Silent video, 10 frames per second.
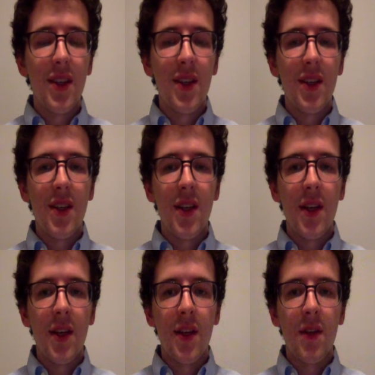
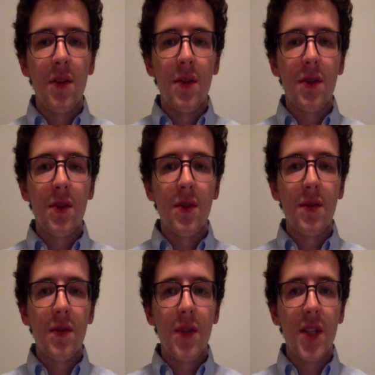And
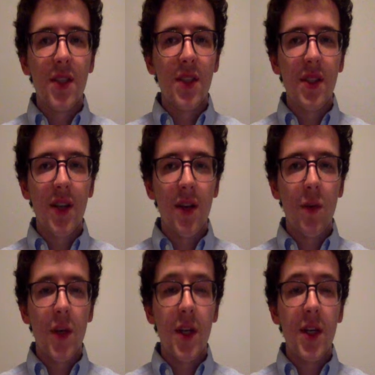that's just kind of the
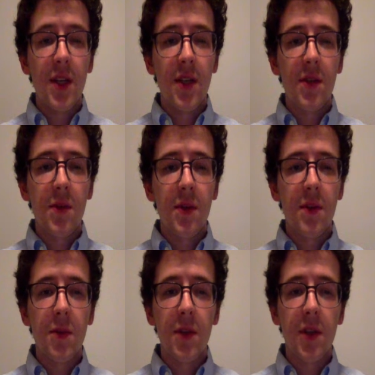way it is with this
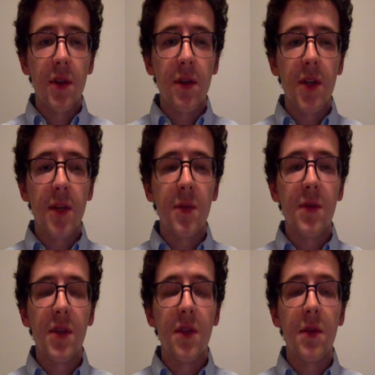particular type of
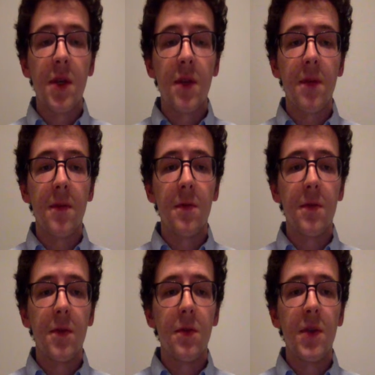Southern comfort
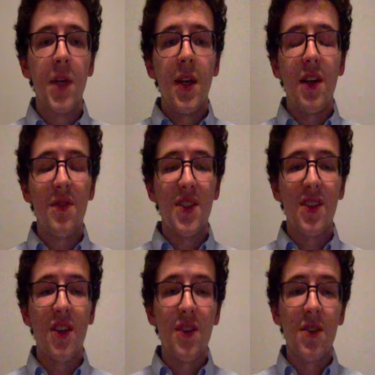food. If it's
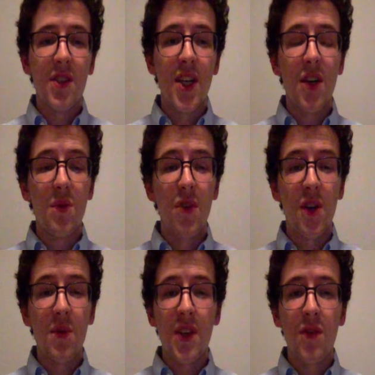not your style, it
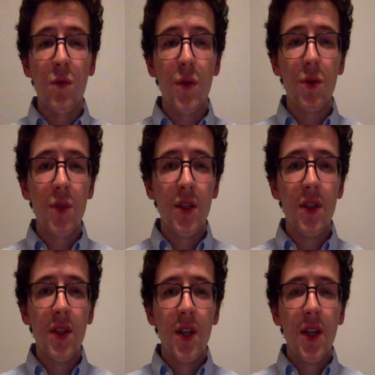probably never will be,
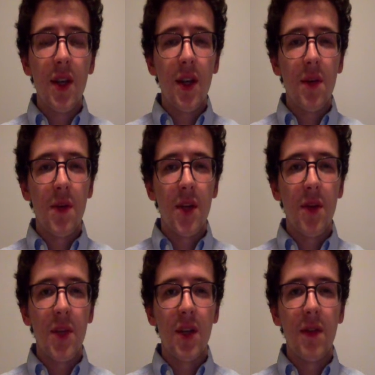and without
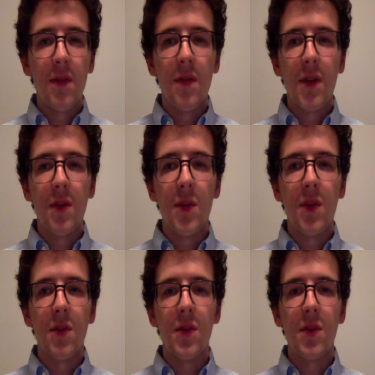making fundamental